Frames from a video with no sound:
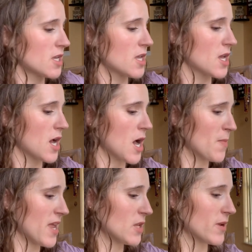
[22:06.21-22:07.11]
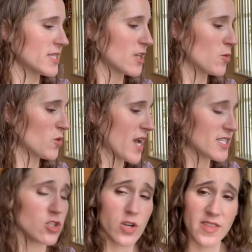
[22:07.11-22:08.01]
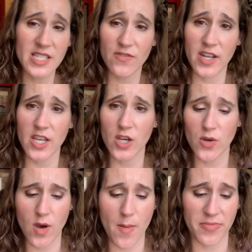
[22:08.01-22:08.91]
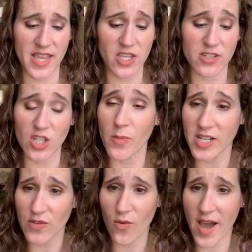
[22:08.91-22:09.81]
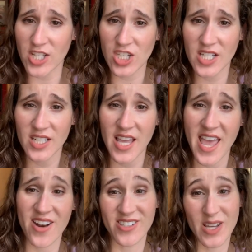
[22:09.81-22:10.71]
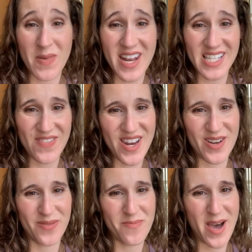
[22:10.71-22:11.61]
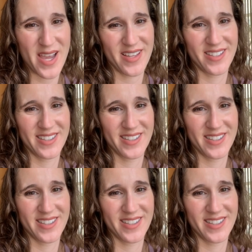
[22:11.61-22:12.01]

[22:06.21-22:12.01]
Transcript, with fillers: Um, but anyways, I hope you guys enjoyed this video. Um, thank you so much for watching and I'll see you in my next video. Bye.